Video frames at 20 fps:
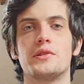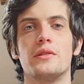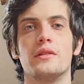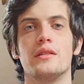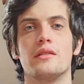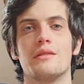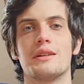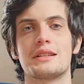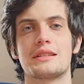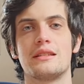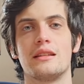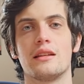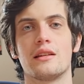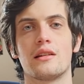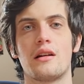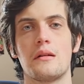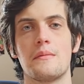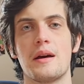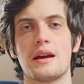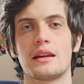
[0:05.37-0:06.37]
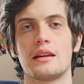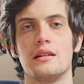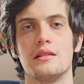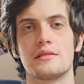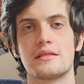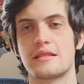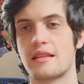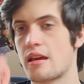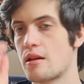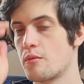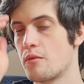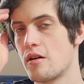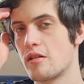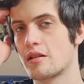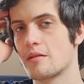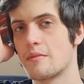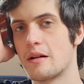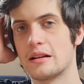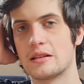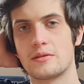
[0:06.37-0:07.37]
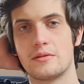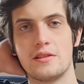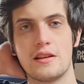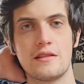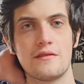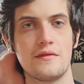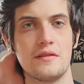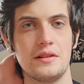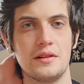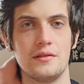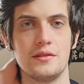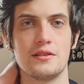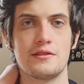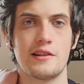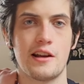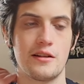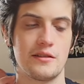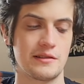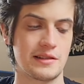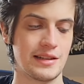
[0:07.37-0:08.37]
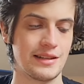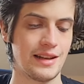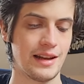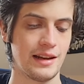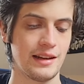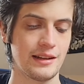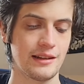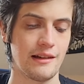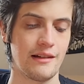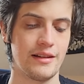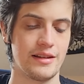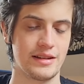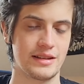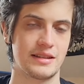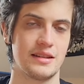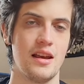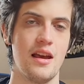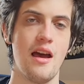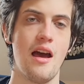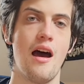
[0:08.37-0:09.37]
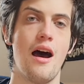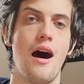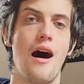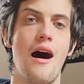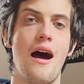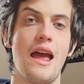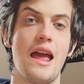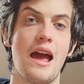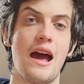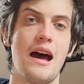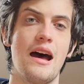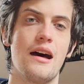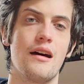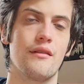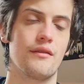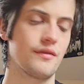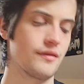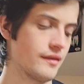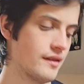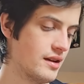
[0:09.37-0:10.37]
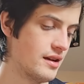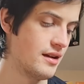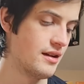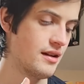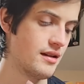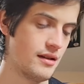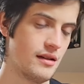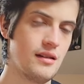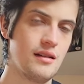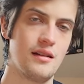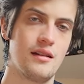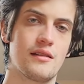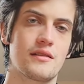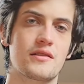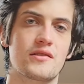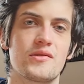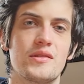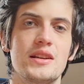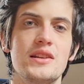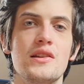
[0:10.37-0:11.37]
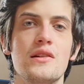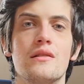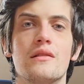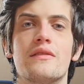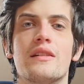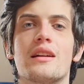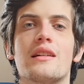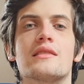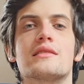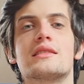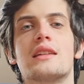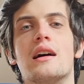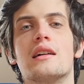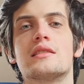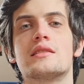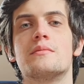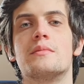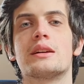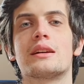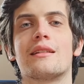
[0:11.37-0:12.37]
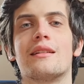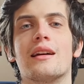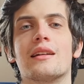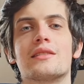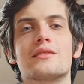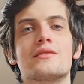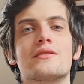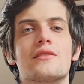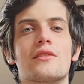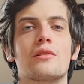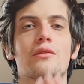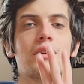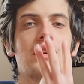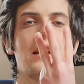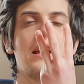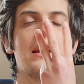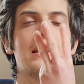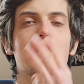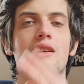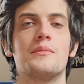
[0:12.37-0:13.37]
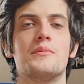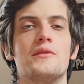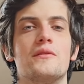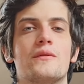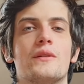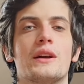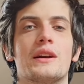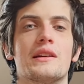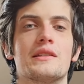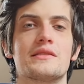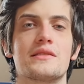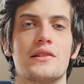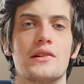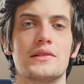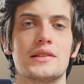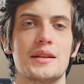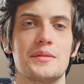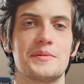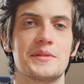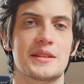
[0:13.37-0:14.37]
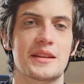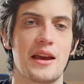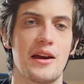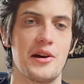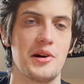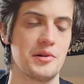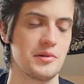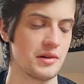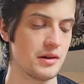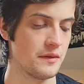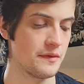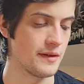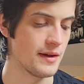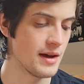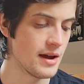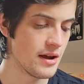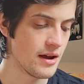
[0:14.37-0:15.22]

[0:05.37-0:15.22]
doing? The Wrestling Guy back here today. Welcome back to another video on the channel. Today, guys, I have three new figures to add to my collection, three AEW figures that I was able to get hold of.